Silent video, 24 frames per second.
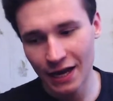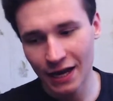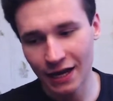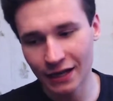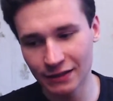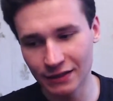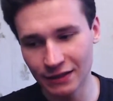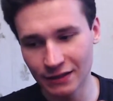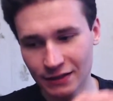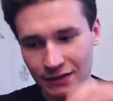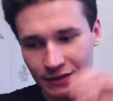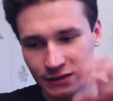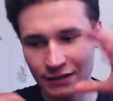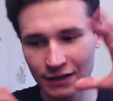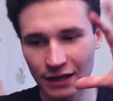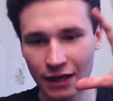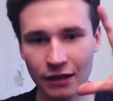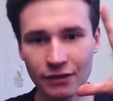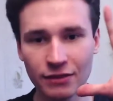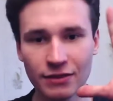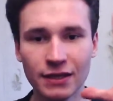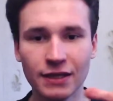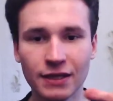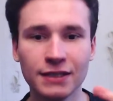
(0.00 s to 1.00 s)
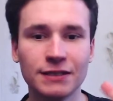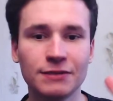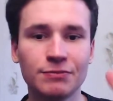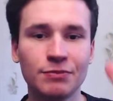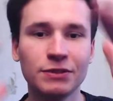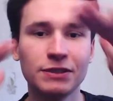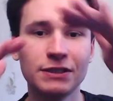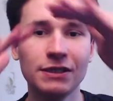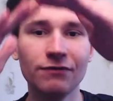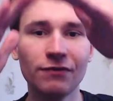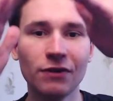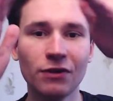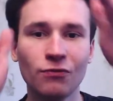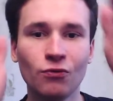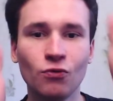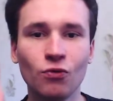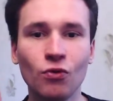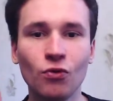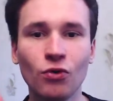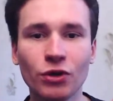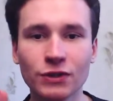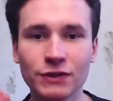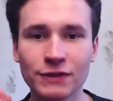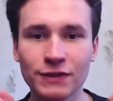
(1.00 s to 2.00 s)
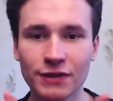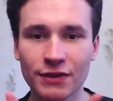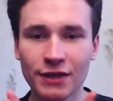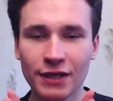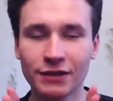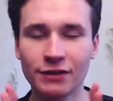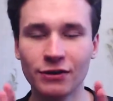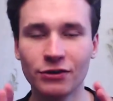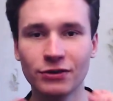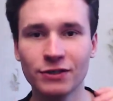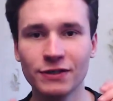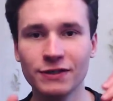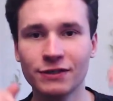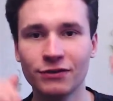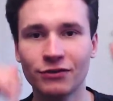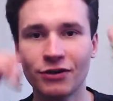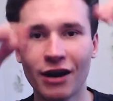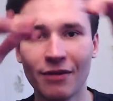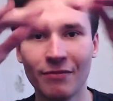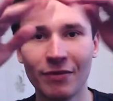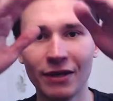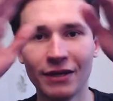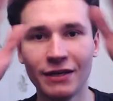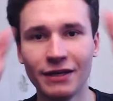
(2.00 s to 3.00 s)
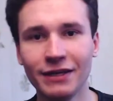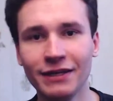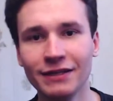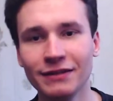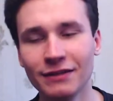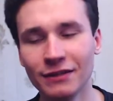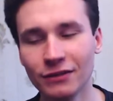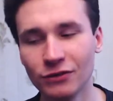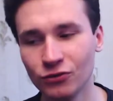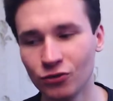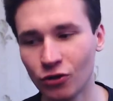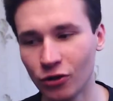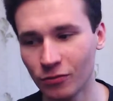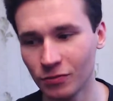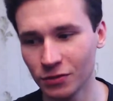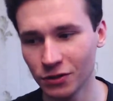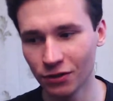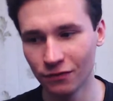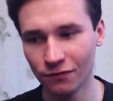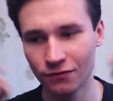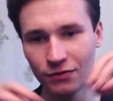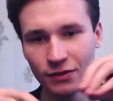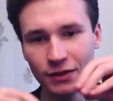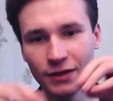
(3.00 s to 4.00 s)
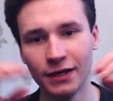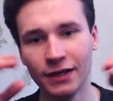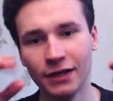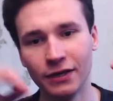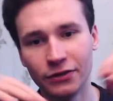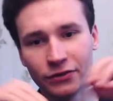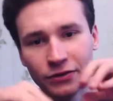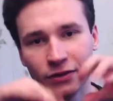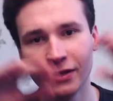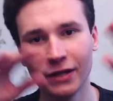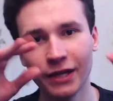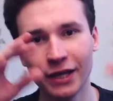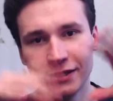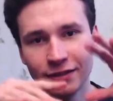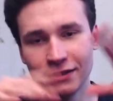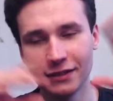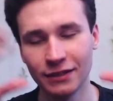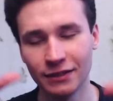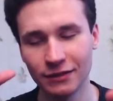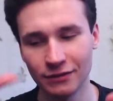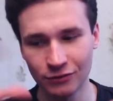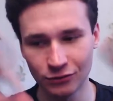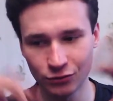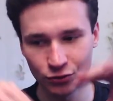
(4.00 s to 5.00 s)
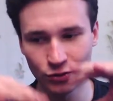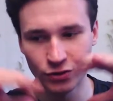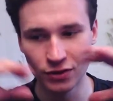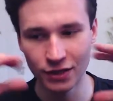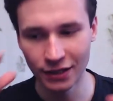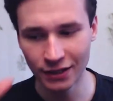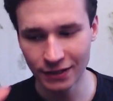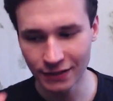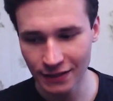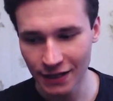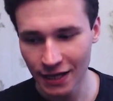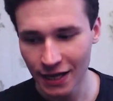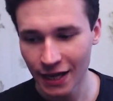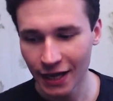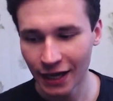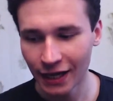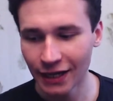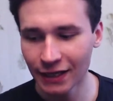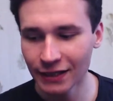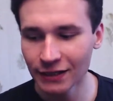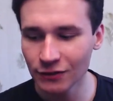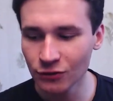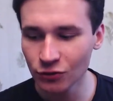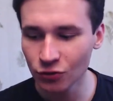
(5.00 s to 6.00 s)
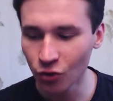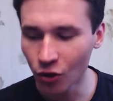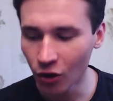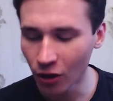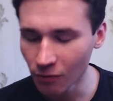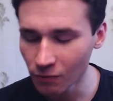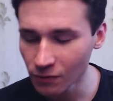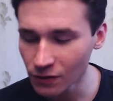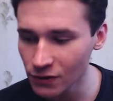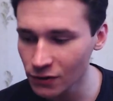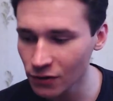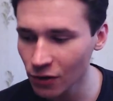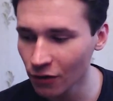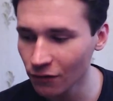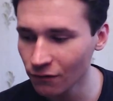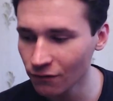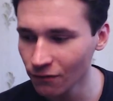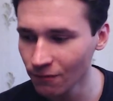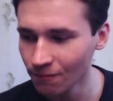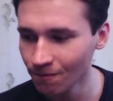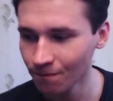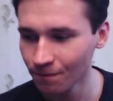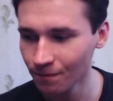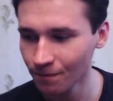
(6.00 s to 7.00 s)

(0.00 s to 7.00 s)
It is uh, the specific words that are describing it in terms of the relating to this in terms of